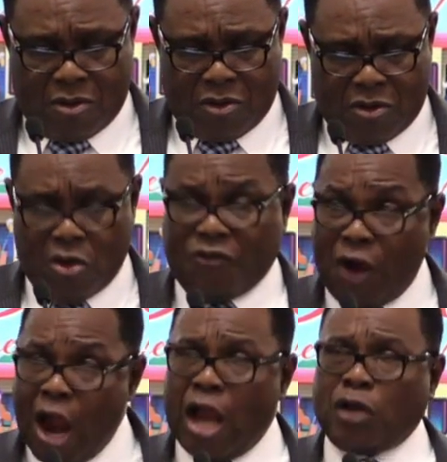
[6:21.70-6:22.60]
You've
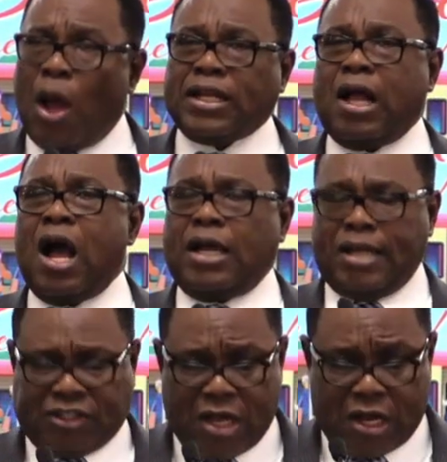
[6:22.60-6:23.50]
heard what God
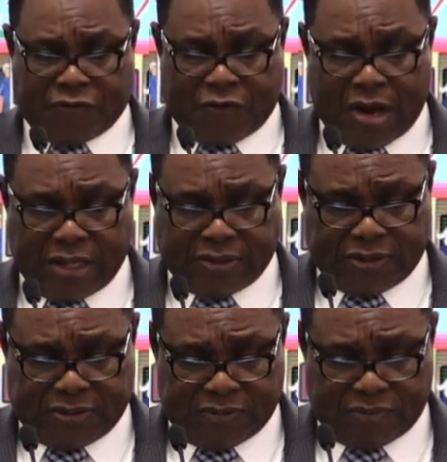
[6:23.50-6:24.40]
has done for us.